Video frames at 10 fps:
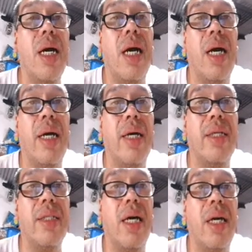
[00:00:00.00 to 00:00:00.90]

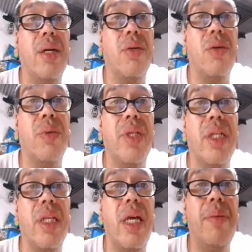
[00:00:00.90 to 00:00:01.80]
and I don't know where
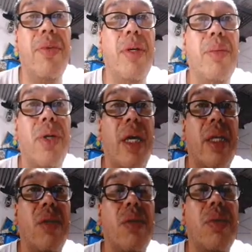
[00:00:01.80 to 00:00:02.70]
it came from, but I
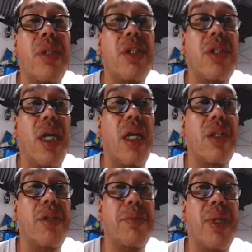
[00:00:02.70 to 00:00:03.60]
know it's
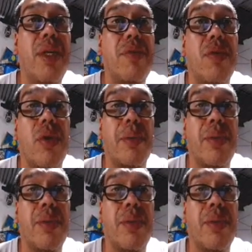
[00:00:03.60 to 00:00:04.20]
algebraic form.